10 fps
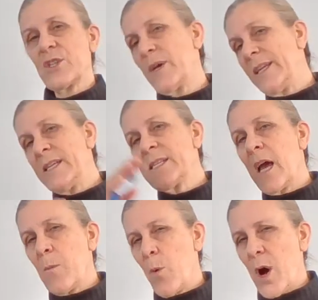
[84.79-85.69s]
So
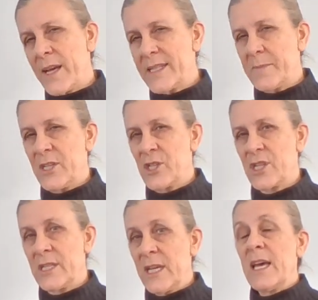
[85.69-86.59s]
anytime y is
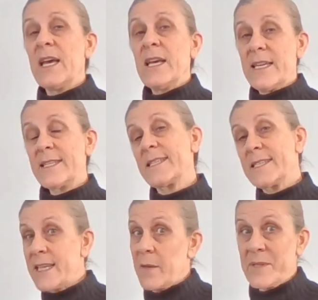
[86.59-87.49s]
mentioned, it's the
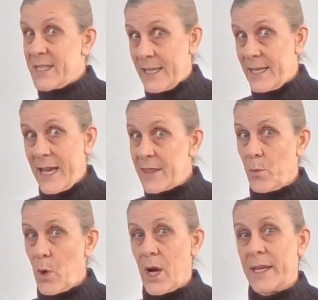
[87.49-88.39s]
same as any other
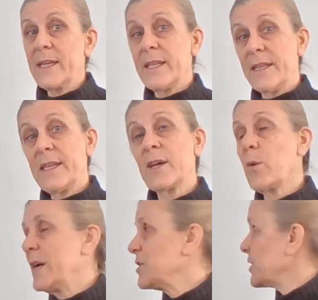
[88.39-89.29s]
y in the
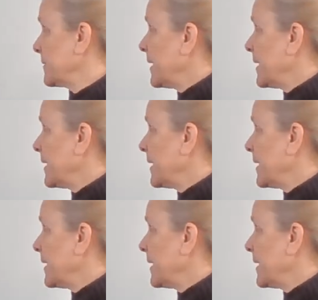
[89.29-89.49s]
equation.